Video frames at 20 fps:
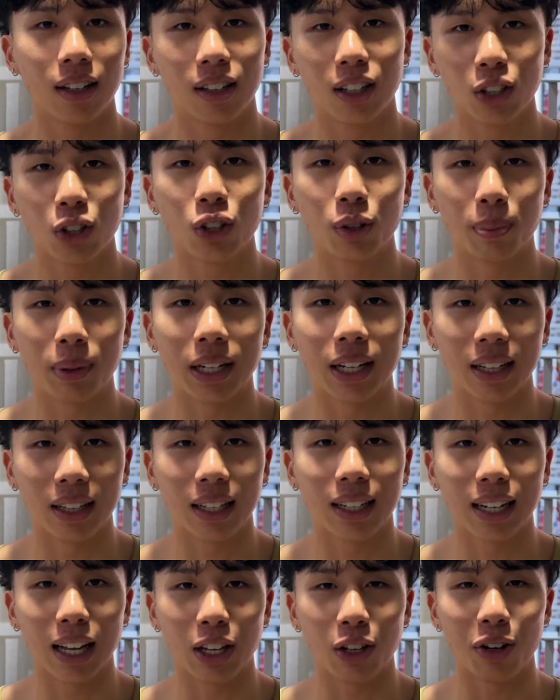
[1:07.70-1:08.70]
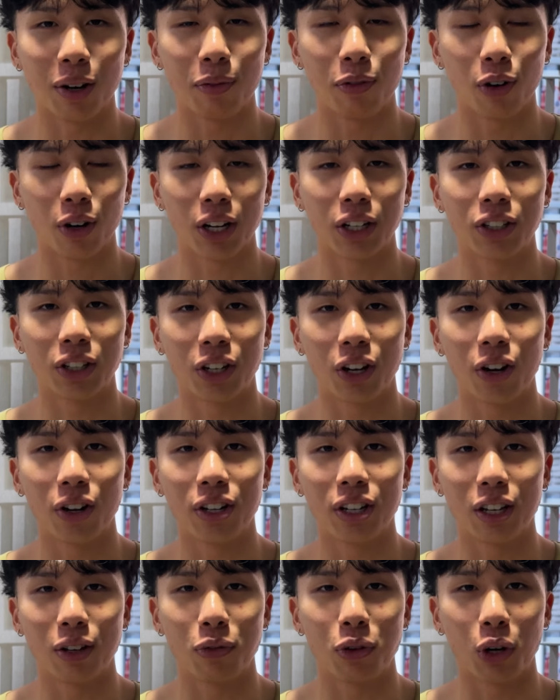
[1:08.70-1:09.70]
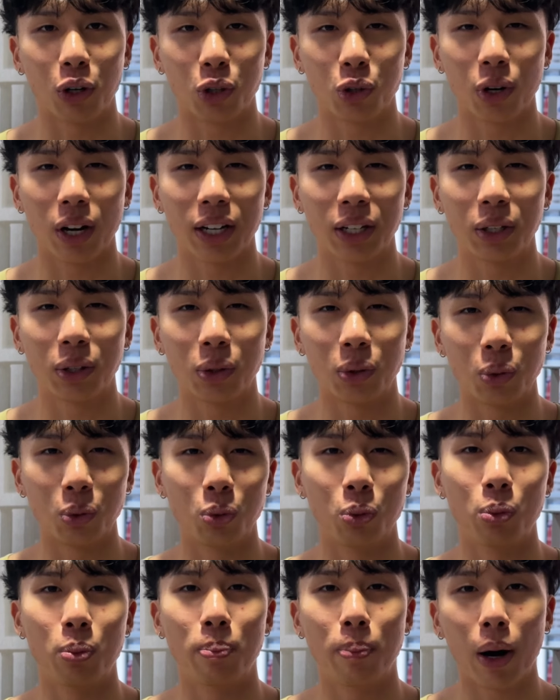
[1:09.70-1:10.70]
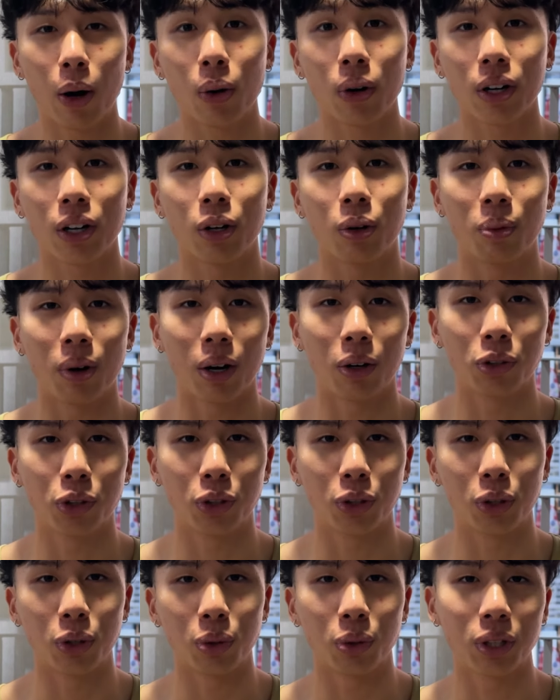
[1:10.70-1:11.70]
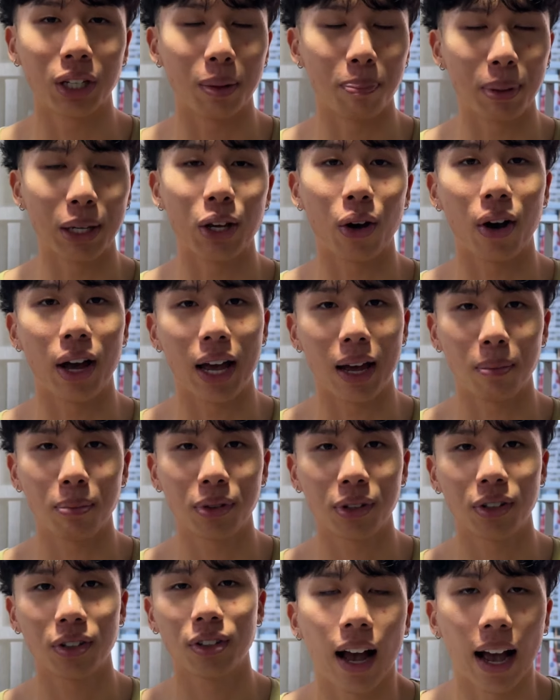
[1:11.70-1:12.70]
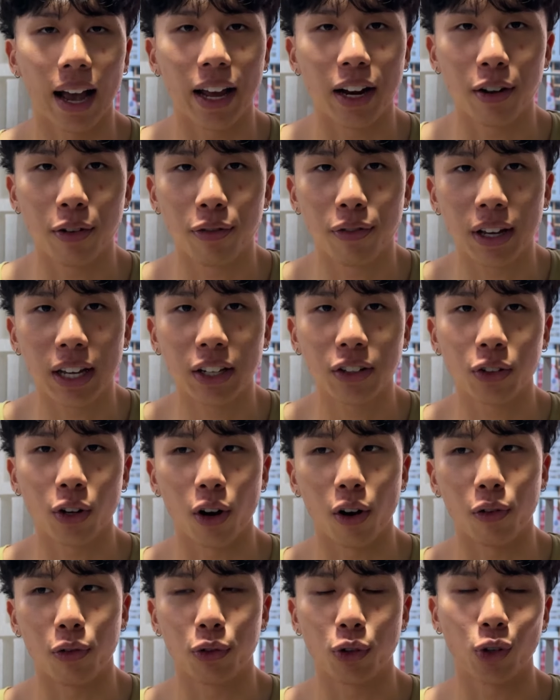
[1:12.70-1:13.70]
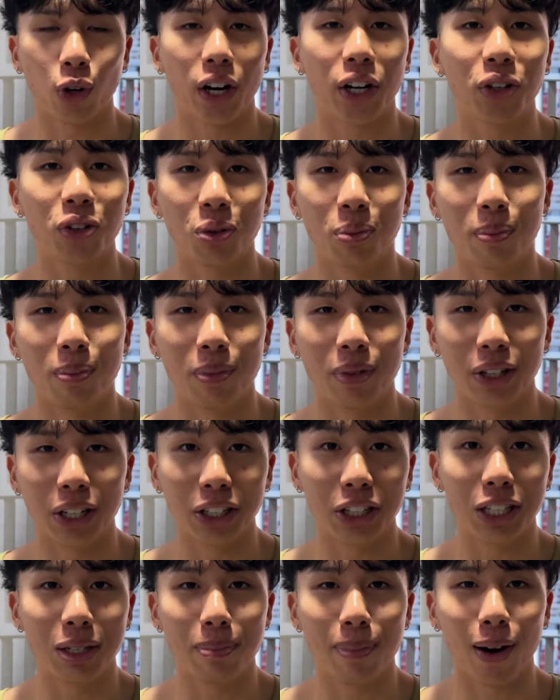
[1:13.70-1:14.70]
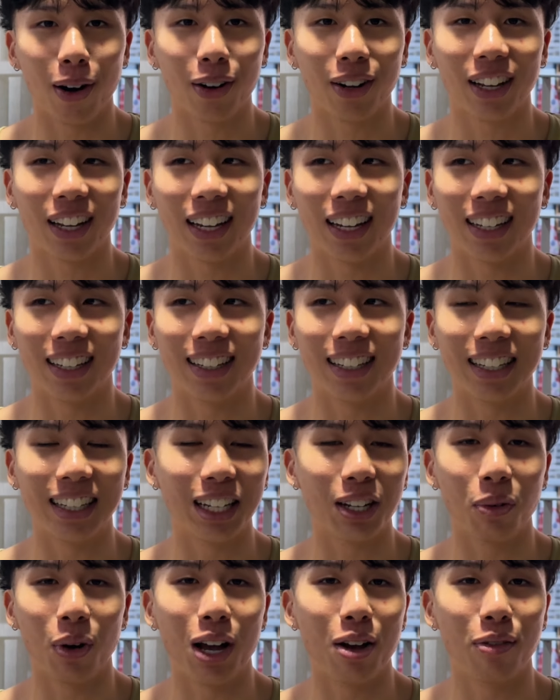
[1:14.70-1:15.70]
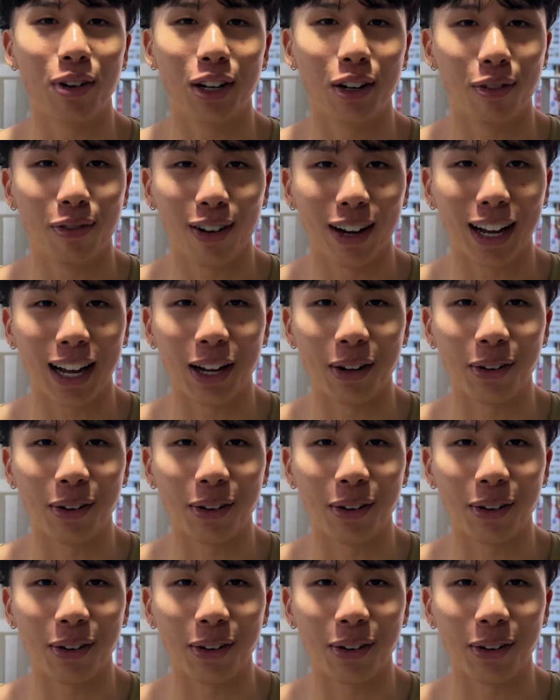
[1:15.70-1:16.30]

This should be the thing that you are focusing on if you're trying to bulk while still keeping your abs. I had a phase of trying to dirty bulk and eating whatever the fuck I